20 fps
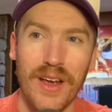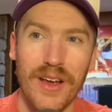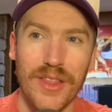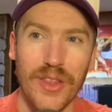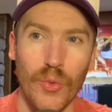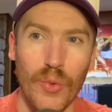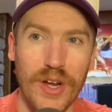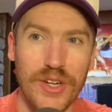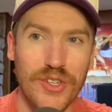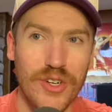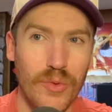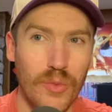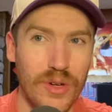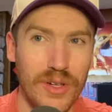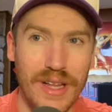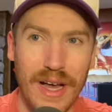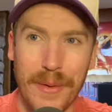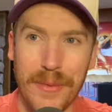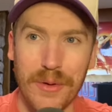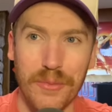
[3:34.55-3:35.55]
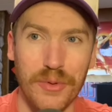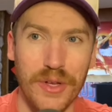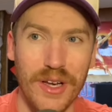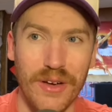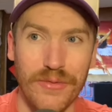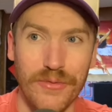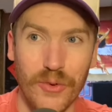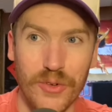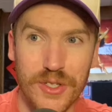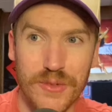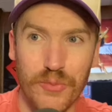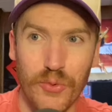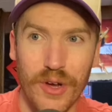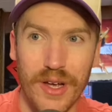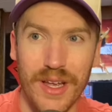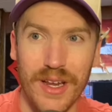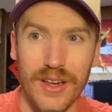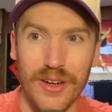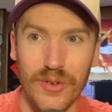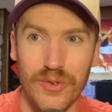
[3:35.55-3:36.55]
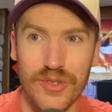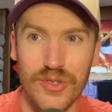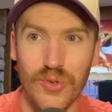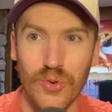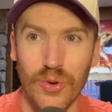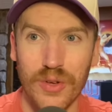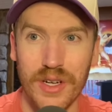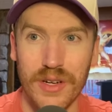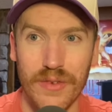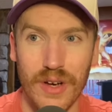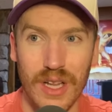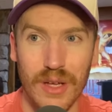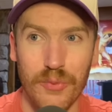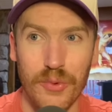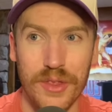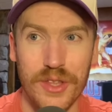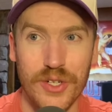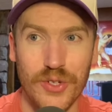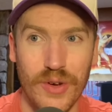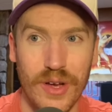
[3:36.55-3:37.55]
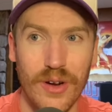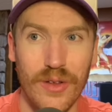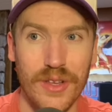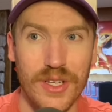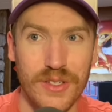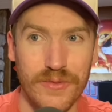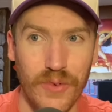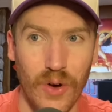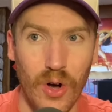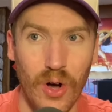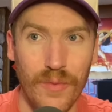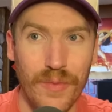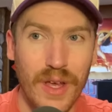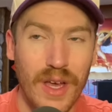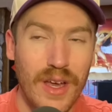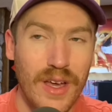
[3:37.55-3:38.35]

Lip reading: The redshirt will allow him to play a full spring at a new school and develop with the trainer this fall.